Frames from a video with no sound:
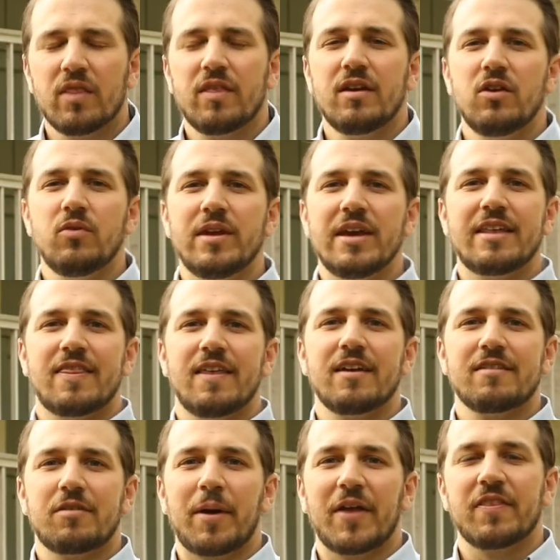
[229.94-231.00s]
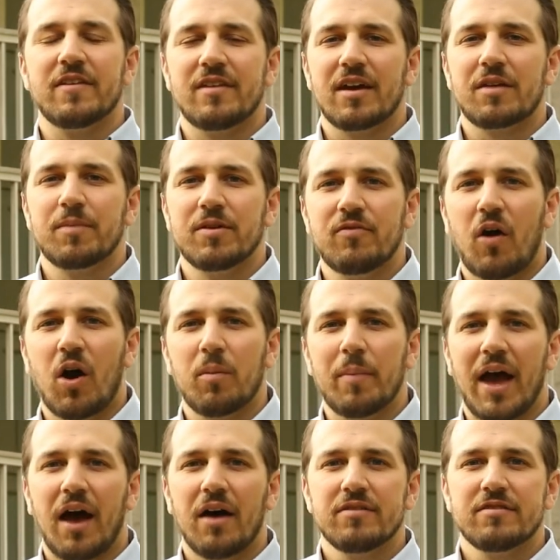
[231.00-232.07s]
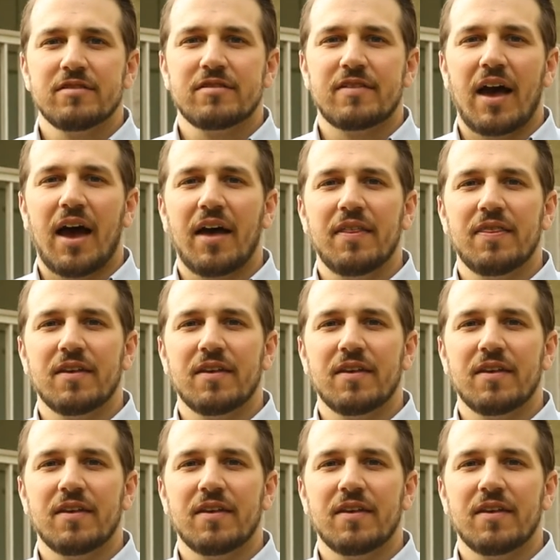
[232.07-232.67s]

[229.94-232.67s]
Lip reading: of the unique things about the Dyckman Farmhouse is that